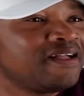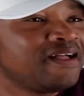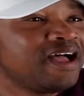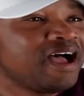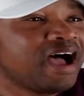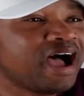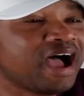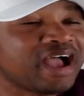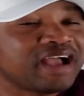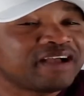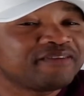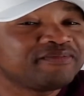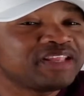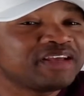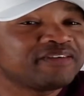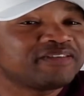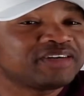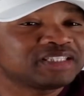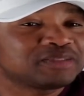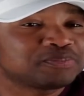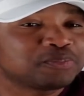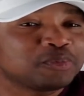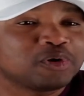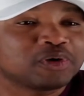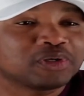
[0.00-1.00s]
I have never
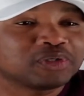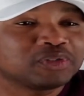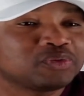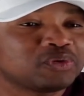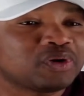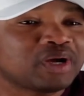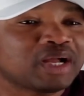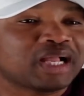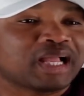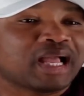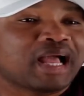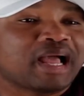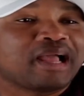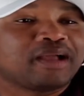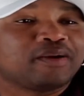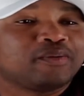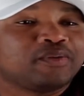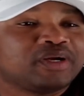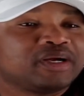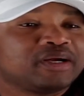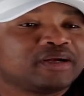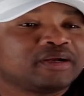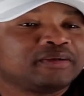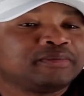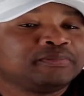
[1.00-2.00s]
spoken to a guy
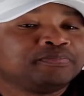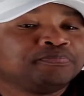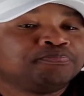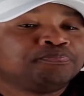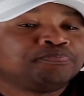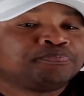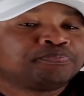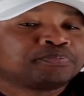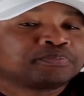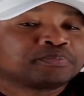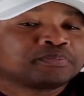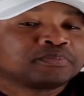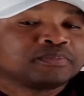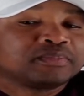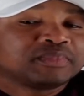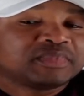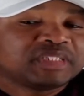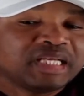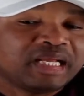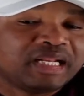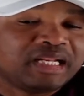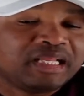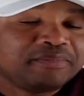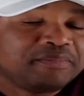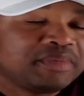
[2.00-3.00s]
where
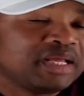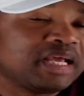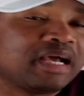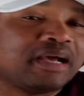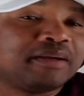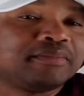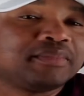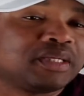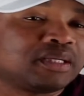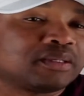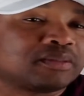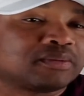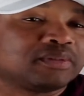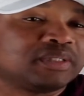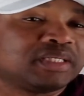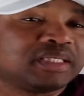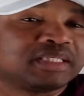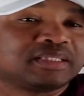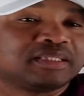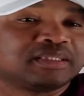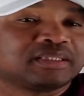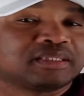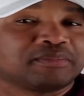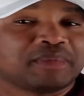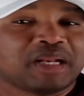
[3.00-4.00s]
telling me I'm not
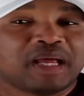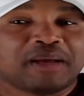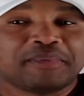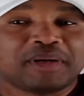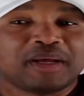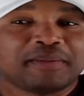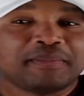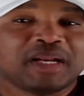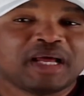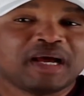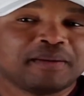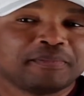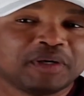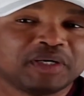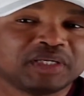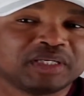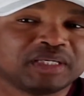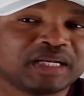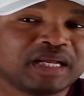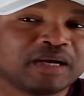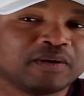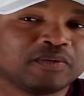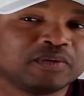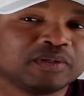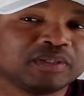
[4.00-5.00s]
racist, blah, blah, blah, but
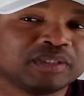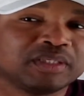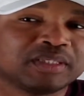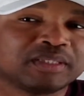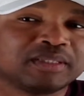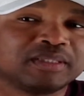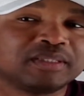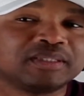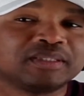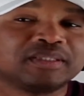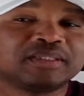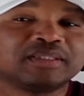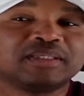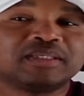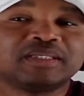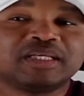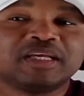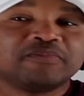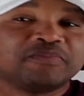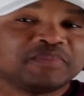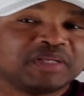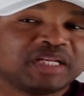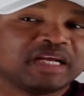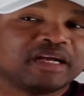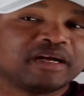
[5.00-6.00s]
they will
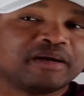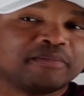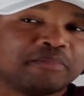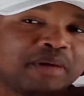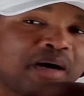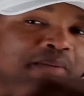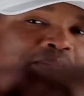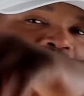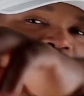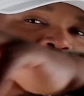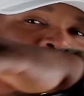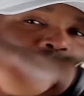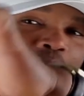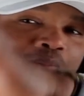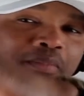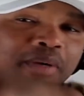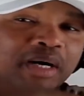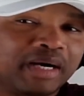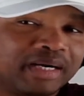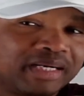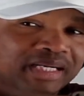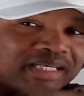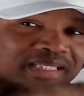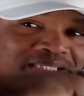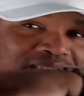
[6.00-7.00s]
give me their mama number
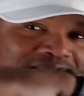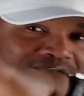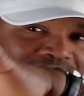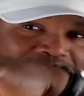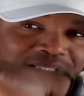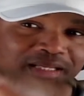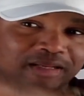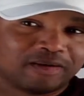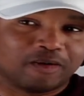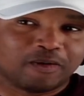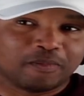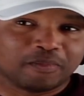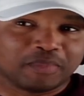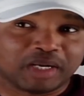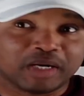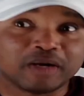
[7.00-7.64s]
or their sister number.